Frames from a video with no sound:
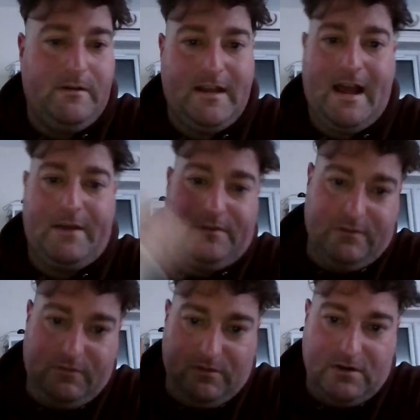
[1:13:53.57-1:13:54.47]
They have
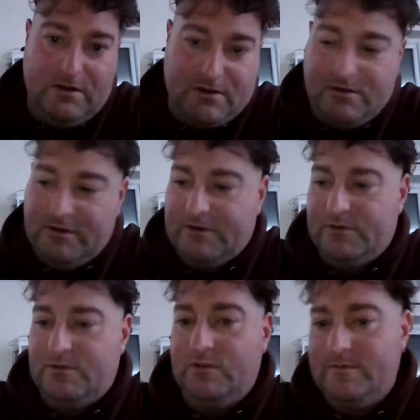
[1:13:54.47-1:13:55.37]
to knock on the
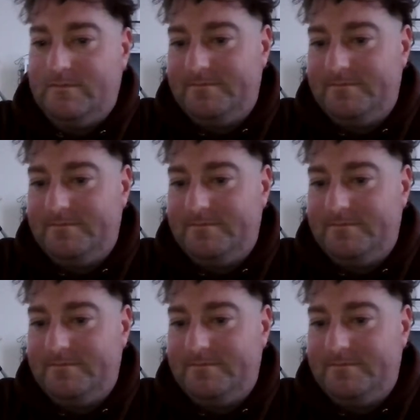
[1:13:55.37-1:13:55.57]
door.